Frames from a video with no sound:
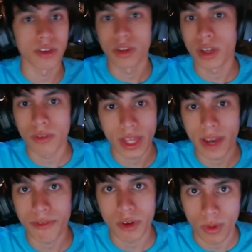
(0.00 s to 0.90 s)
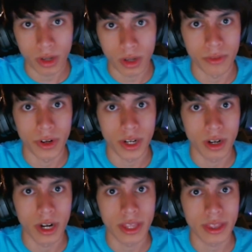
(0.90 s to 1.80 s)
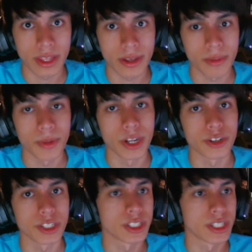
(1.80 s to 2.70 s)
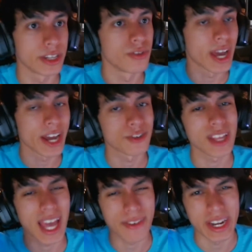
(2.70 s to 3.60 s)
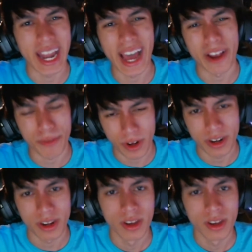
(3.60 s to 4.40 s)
You didn't really have to work for it or anything, but you naturally have a knack for it.